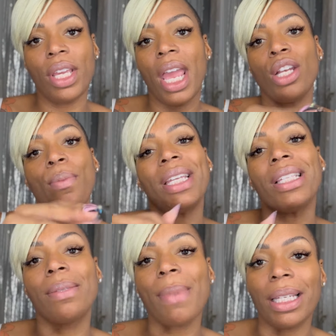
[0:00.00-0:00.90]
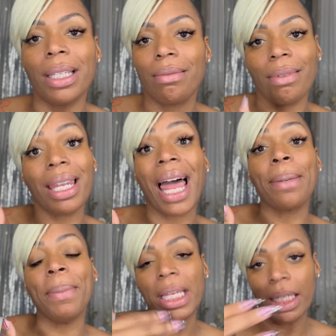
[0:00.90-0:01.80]
Ain't nobody smelling
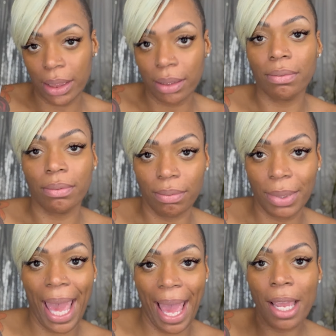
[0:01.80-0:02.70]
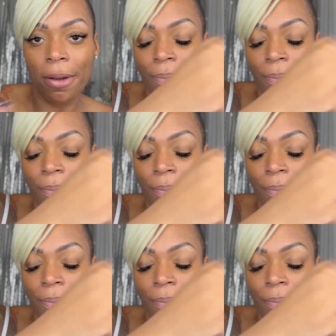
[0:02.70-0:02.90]
like me. Okay?